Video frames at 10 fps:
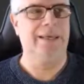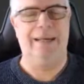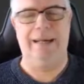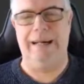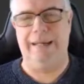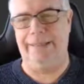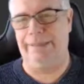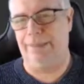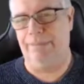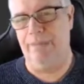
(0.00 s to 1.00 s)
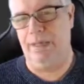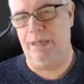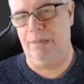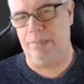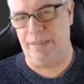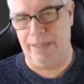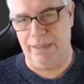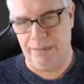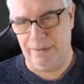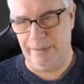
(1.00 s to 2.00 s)
height becomes
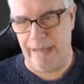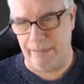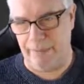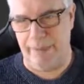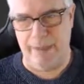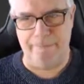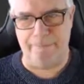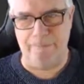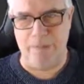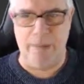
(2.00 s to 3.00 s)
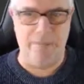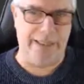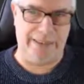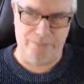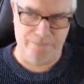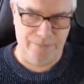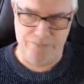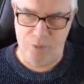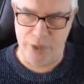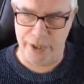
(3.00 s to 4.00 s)
depth. But
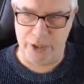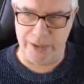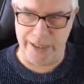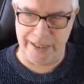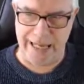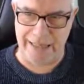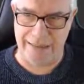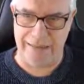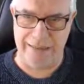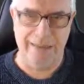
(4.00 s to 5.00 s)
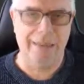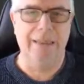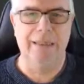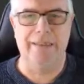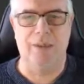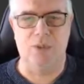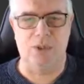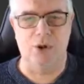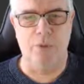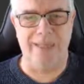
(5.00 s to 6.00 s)
we don't need that. There was
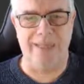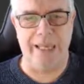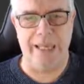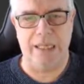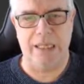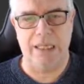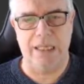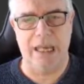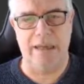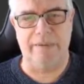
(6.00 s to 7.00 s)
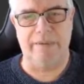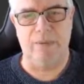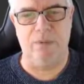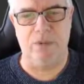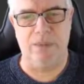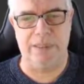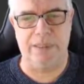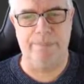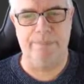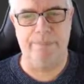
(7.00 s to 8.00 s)
no mistake. Everything was
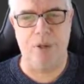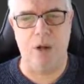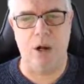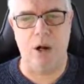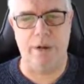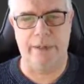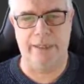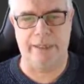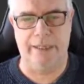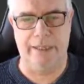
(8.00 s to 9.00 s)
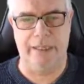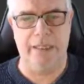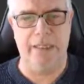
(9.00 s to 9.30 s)
correctly